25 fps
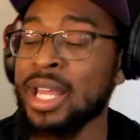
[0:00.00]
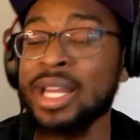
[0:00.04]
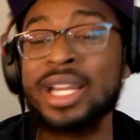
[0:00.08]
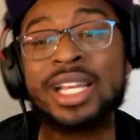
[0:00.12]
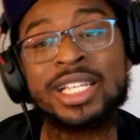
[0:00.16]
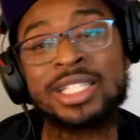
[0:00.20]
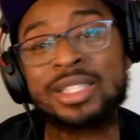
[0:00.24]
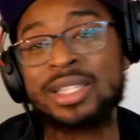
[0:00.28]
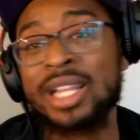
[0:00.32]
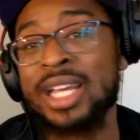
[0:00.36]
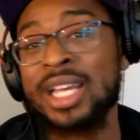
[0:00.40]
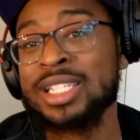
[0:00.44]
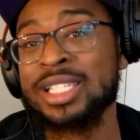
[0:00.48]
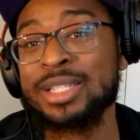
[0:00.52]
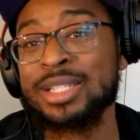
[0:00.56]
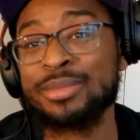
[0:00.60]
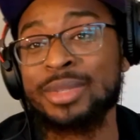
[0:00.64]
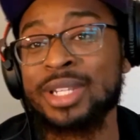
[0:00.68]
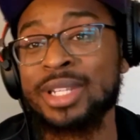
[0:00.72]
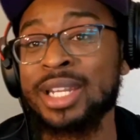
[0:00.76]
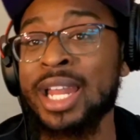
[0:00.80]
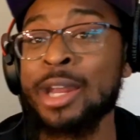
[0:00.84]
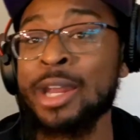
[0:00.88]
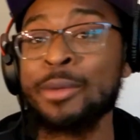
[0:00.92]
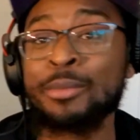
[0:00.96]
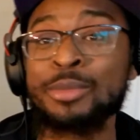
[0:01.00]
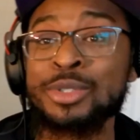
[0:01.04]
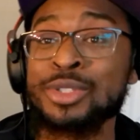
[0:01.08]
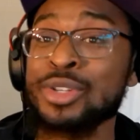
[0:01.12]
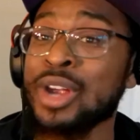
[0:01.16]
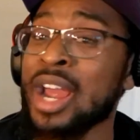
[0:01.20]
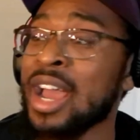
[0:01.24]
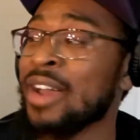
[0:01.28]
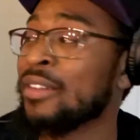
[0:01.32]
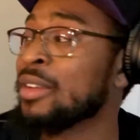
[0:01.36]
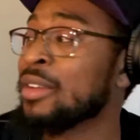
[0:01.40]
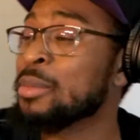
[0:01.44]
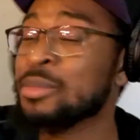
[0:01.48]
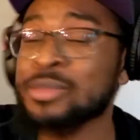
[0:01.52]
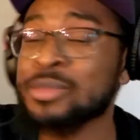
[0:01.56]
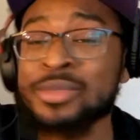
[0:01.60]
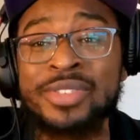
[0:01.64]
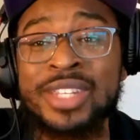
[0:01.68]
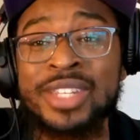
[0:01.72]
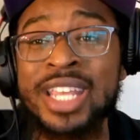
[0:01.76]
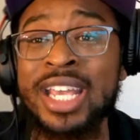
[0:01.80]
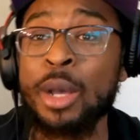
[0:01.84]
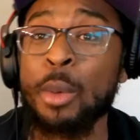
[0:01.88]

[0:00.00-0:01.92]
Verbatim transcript: Let him take